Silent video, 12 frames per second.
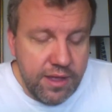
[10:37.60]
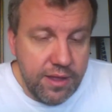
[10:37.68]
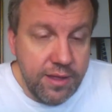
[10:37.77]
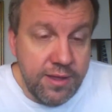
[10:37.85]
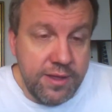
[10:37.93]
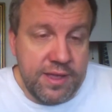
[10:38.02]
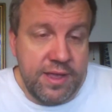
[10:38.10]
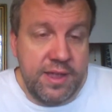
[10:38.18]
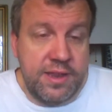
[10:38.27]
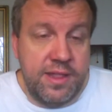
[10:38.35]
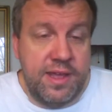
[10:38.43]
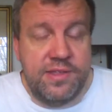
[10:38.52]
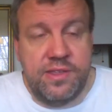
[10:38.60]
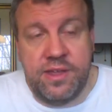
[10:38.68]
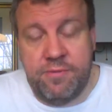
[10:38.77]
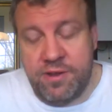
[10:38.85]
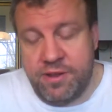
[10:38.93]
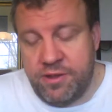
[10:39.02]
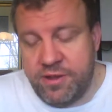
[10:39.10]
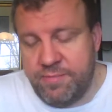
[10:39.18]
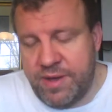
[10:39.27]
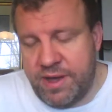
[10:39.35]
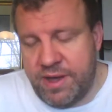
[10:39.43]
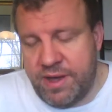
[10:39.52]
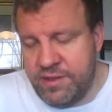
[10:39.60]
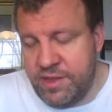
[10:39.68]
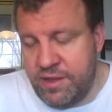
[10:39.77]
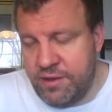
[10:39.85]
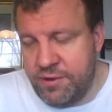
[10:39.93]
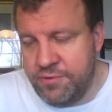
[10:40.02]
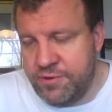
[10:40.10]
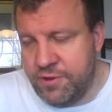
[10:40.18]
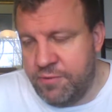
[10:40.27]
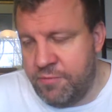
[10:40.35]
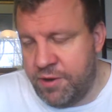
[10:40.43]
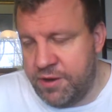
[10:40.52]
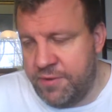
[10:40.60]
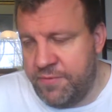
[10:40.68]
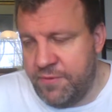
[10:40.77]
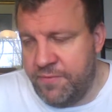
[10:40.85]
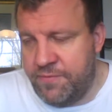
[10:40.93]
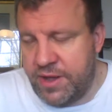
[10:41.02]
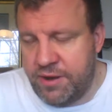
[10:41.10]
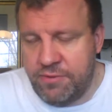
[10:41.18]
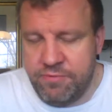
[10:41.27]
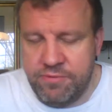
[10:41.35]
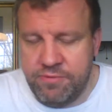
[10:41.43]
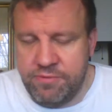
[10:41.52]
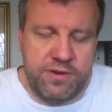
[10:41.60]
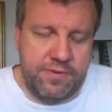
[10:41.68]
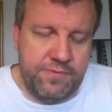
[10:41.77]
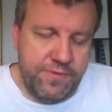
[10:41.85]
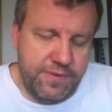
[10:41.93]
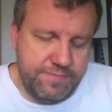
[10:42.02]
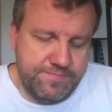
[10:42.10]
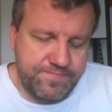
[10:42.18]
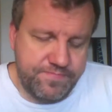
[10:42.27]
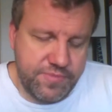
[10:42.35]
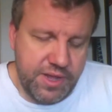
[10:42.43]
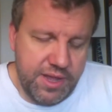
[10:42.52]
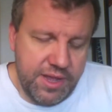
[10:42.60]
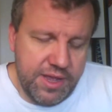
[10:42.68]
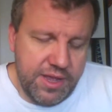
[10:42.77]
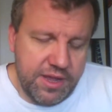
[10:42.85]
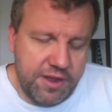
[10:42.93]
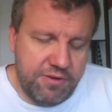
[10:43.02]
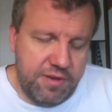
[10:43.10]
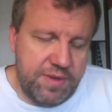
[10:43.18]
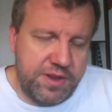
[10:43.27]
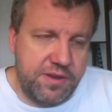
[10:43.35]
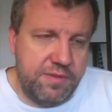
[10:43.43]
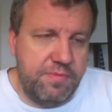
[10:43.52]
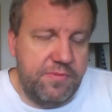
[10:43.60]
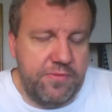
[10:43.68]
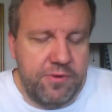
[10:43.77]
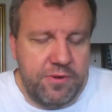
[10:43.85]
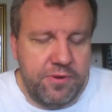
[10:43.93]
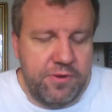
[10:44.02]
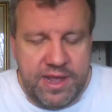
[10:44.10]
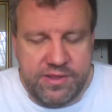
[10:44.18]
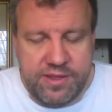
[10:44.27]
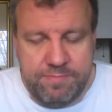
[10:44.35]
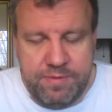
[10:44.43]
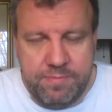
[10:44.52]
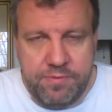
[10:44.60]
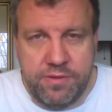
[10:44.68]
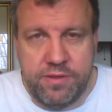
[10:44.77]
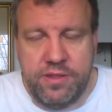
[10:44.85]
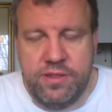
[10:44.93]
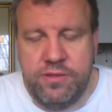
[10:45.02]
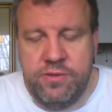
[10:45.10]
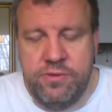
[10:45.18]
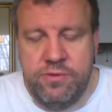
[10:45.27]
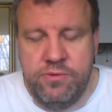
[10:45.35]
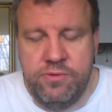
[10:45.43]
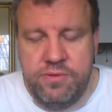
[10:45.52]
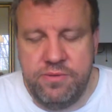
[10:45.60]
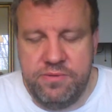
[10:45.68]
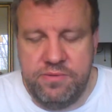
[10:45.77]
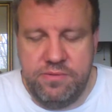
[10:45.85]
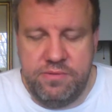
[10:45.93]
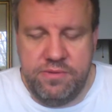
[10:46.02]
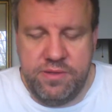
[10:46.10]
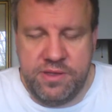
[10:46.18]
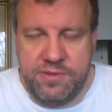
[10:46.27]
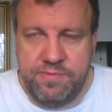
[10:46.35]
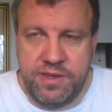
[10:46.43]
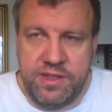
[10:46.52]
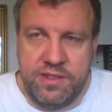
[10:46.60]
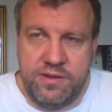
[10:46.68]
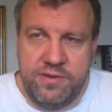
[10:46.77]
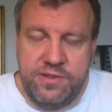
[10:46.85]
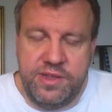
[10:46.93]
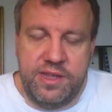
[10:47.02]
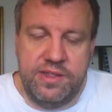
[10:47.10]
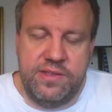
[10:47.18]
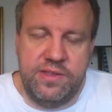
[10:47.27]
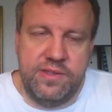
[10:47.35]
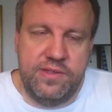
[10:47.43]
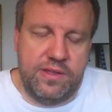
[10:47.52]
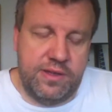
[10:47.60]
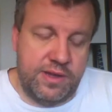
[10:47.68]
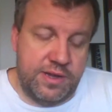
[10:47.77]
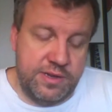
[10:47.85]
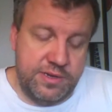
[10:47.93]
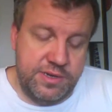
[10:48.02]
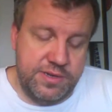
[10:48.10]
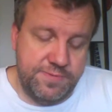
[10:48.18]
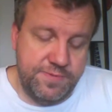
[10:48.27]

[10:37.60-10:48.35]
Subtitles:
And the last thing I want to talk about is the oh so wonderful Federal Reserve. You know, I mentioned before asking people to explain their stances on